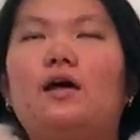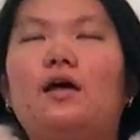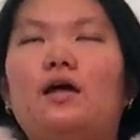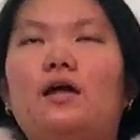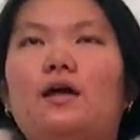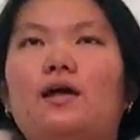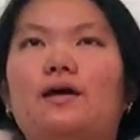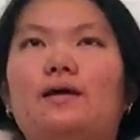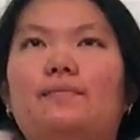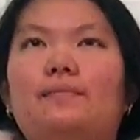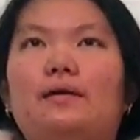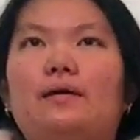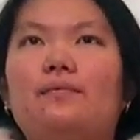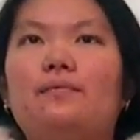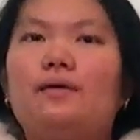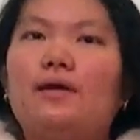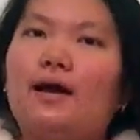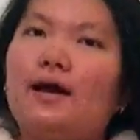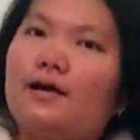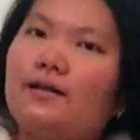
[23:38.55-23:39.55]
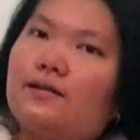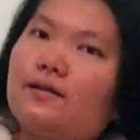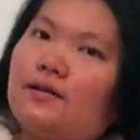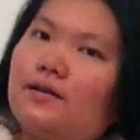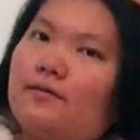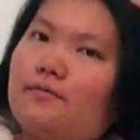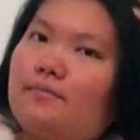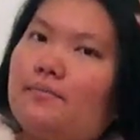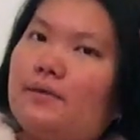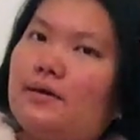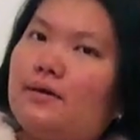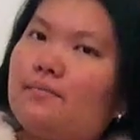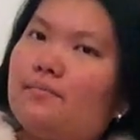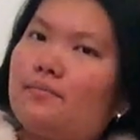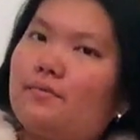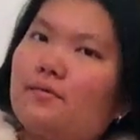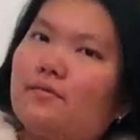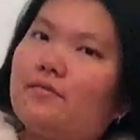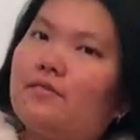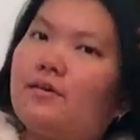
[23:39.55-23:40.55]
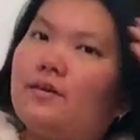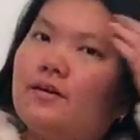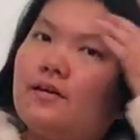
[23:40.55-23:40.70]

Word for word: and maybe ask some people,